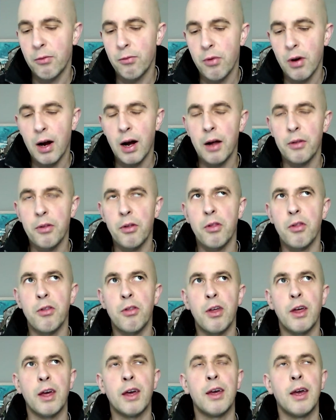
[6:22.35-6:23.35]
rather than
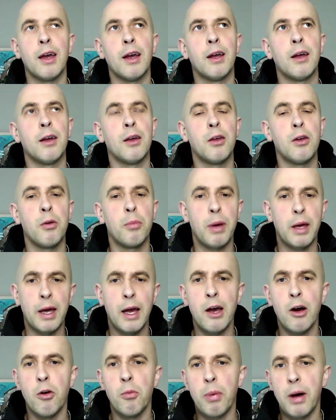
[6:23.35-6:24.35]
thinking you're being
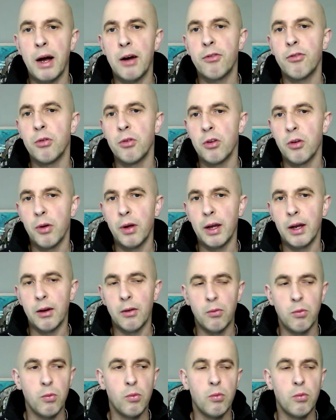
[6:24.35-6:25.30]
held back from doing